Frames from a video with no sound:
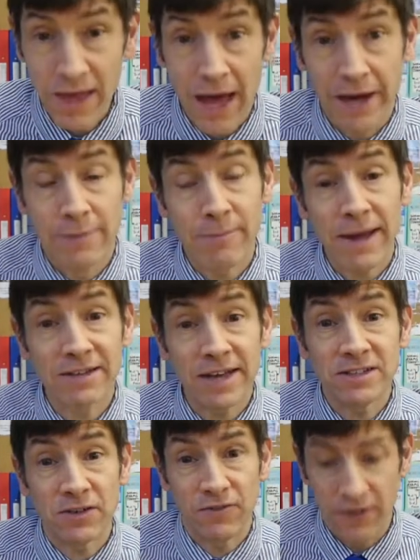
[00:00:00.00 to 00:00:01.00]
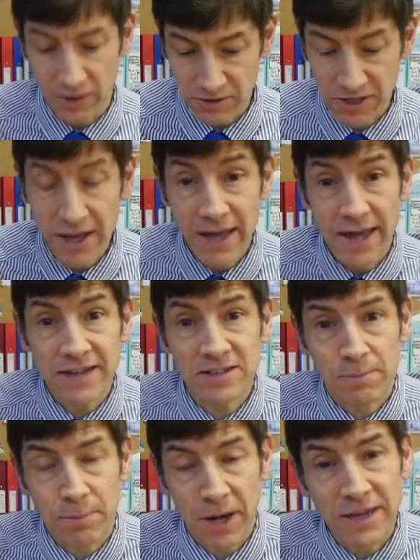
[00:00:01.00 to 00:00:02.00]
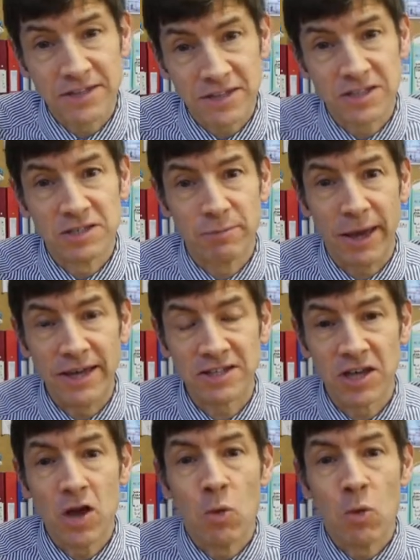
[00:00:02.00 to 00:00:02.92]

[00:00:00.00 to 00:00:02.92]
And a magnetic field is a place in space